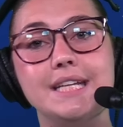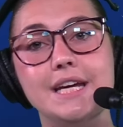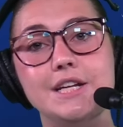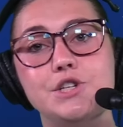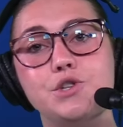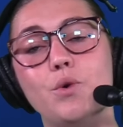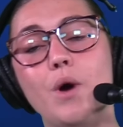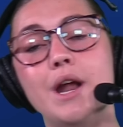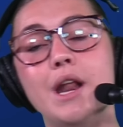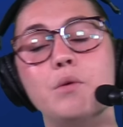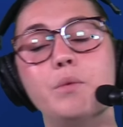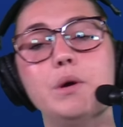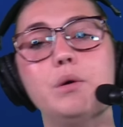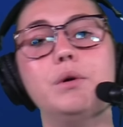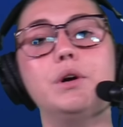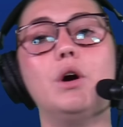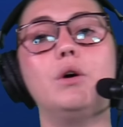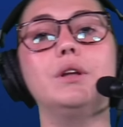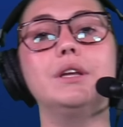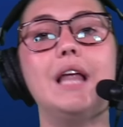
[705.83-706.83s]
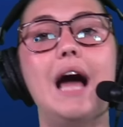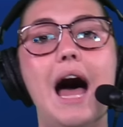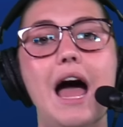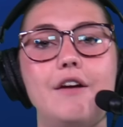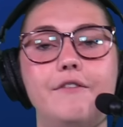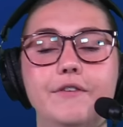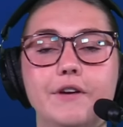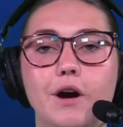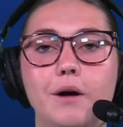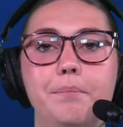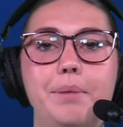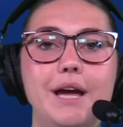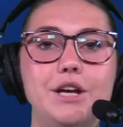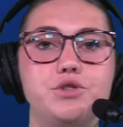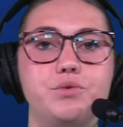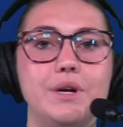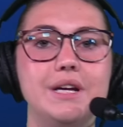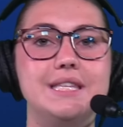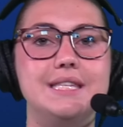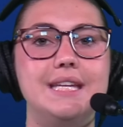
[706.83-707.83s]
get traded, we will go live here on
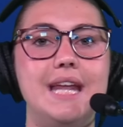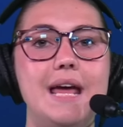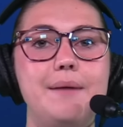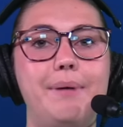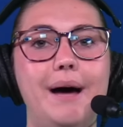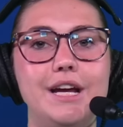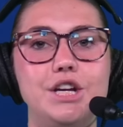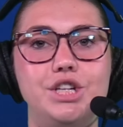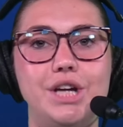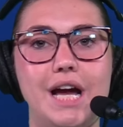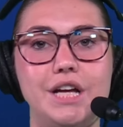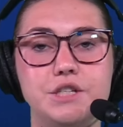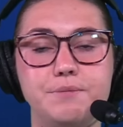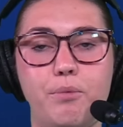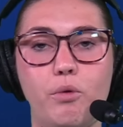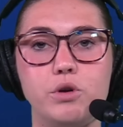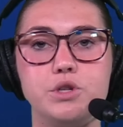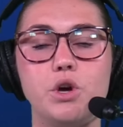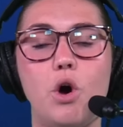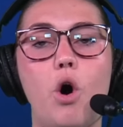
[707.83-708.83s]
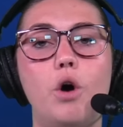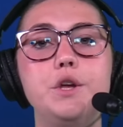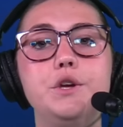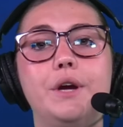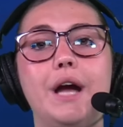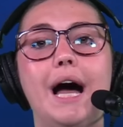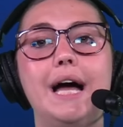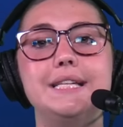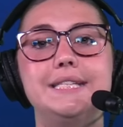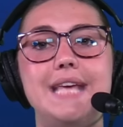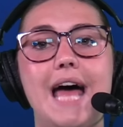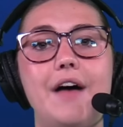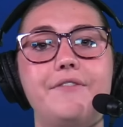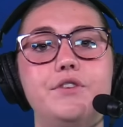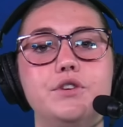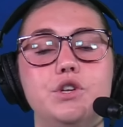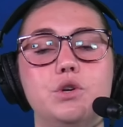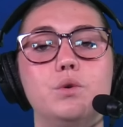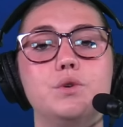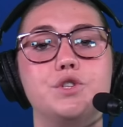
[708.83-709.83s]
Patriots Today by Chat Sports. All you guys have to
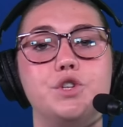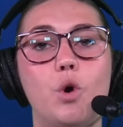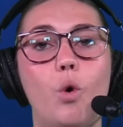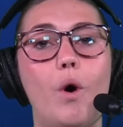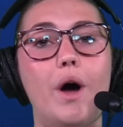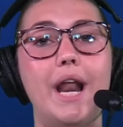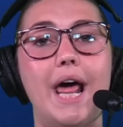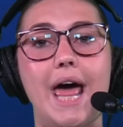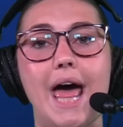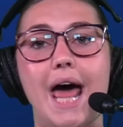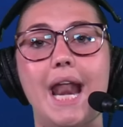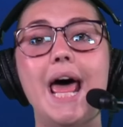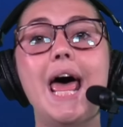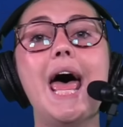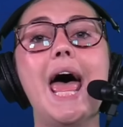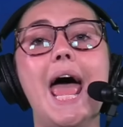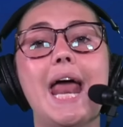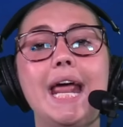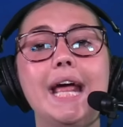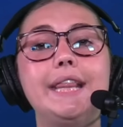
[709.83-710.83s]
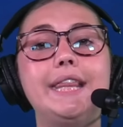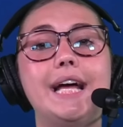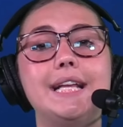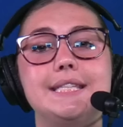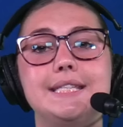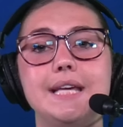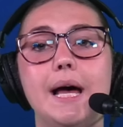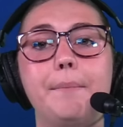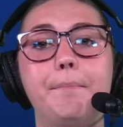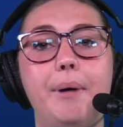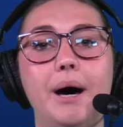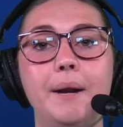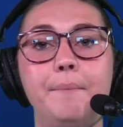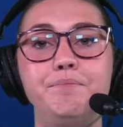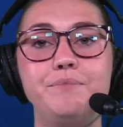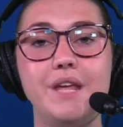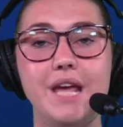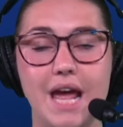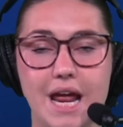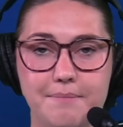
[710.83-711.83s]
do is go on ahead and hit that sub
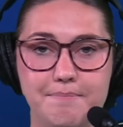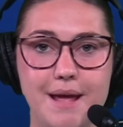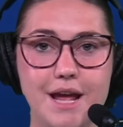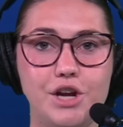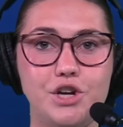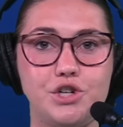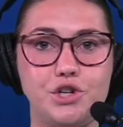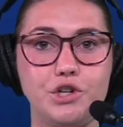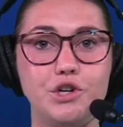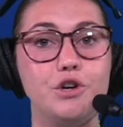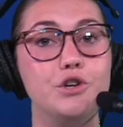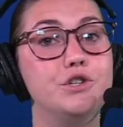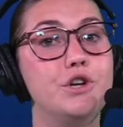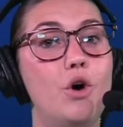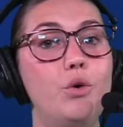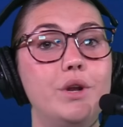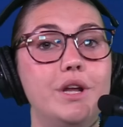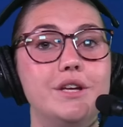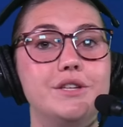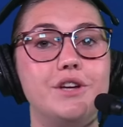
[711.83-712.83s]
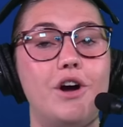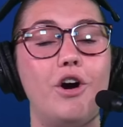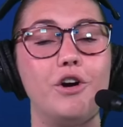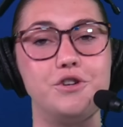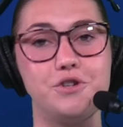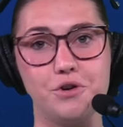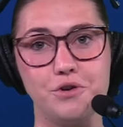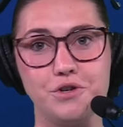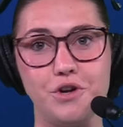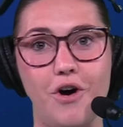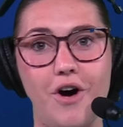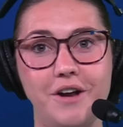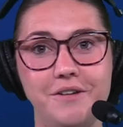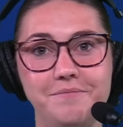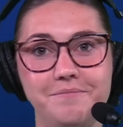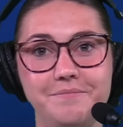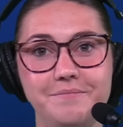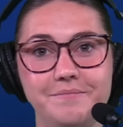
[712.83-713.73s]
button and make sure your noties are turned on.